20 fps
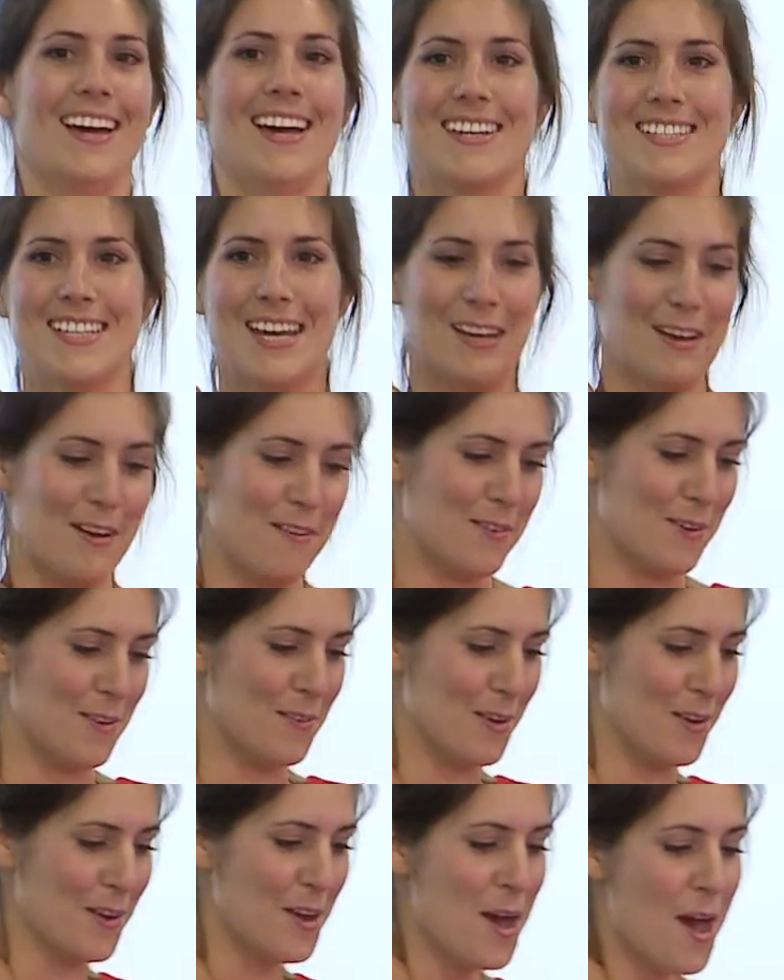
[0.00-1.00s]
I take it a few of
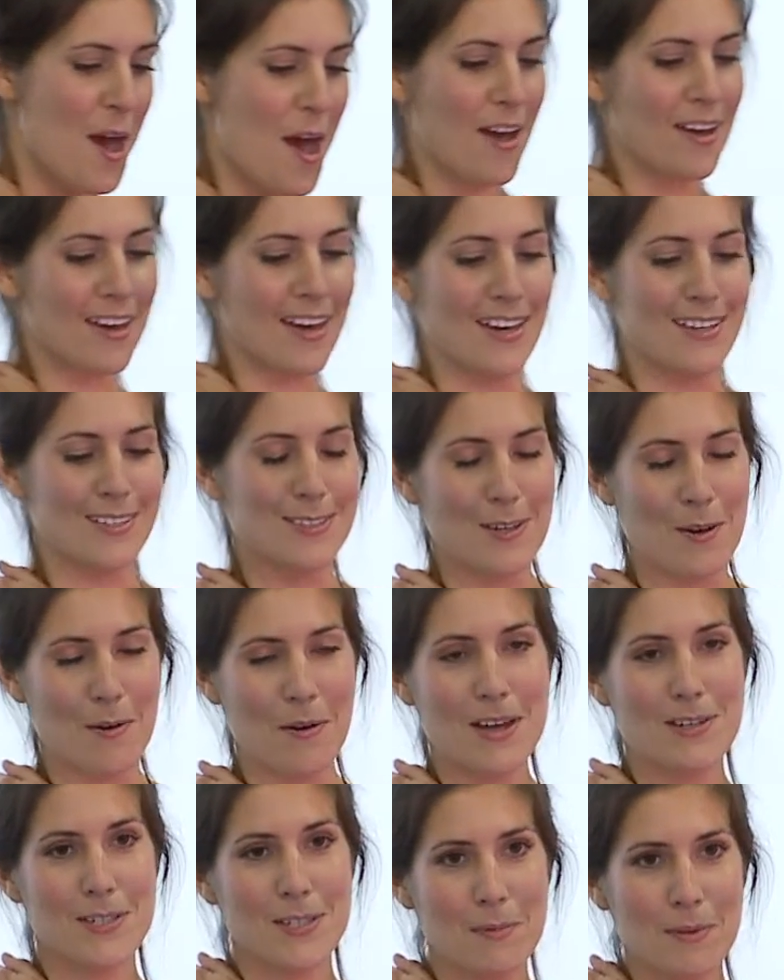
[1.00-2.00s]
you. Okay, so
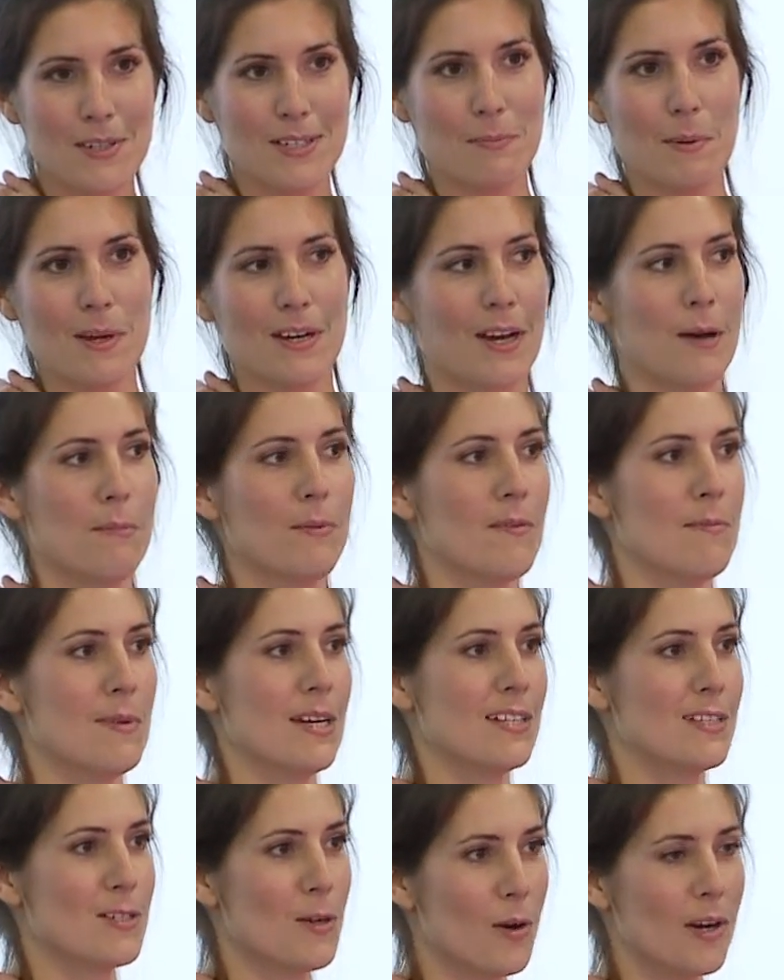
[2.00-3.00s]
I just want to spend a couple of
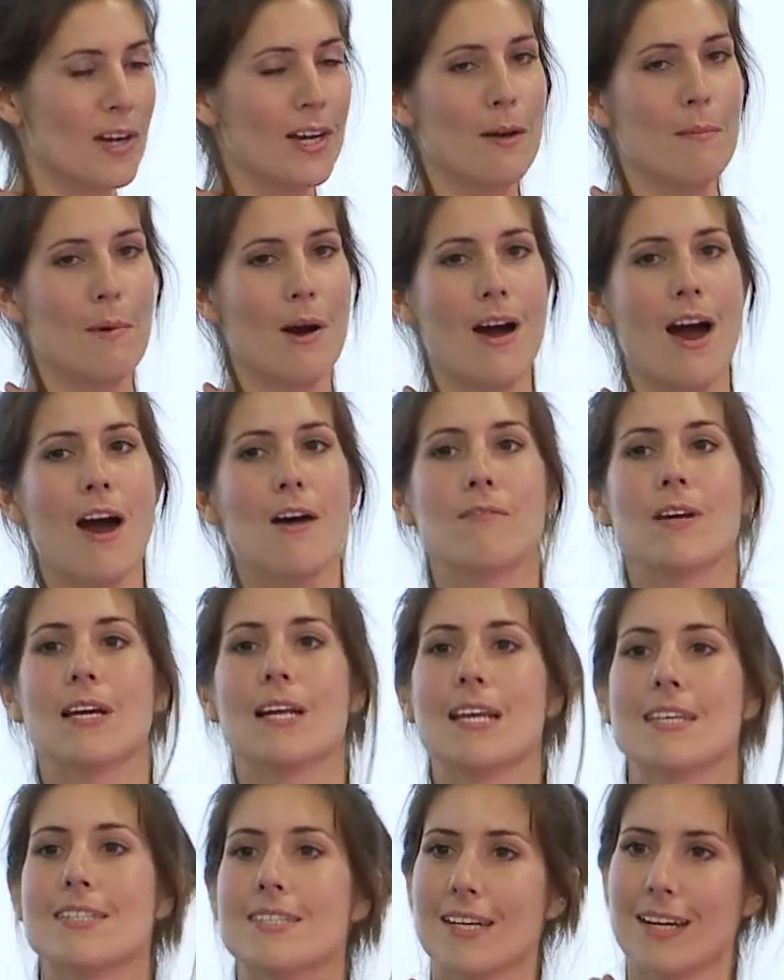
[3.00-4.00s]
minutes talking about how
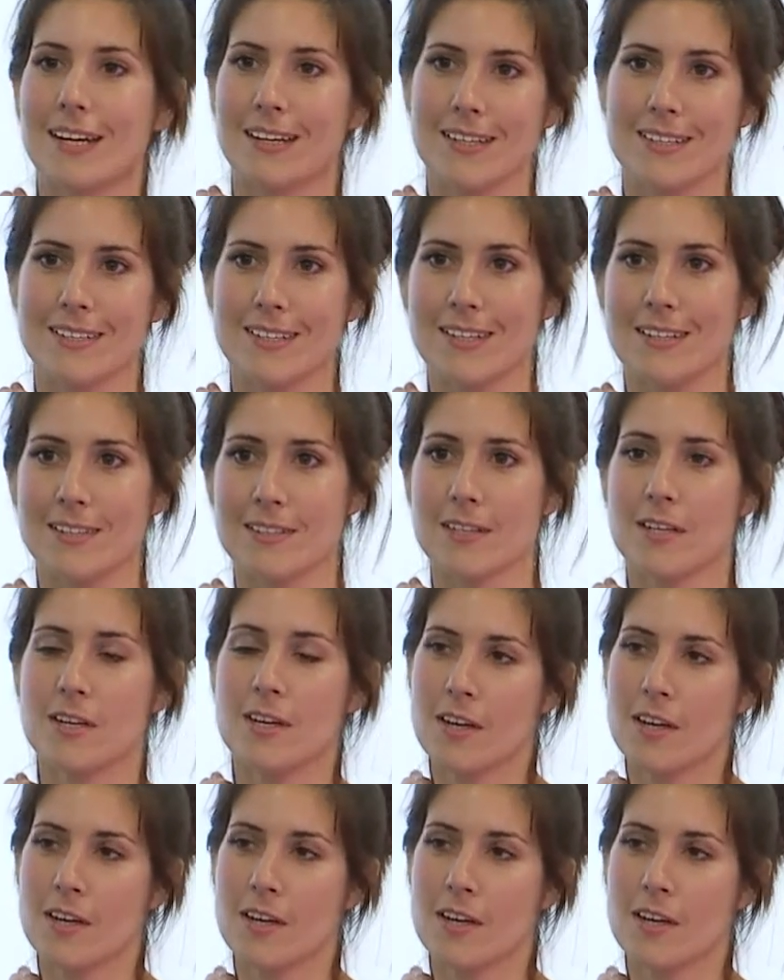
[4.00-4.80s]
realistic this is.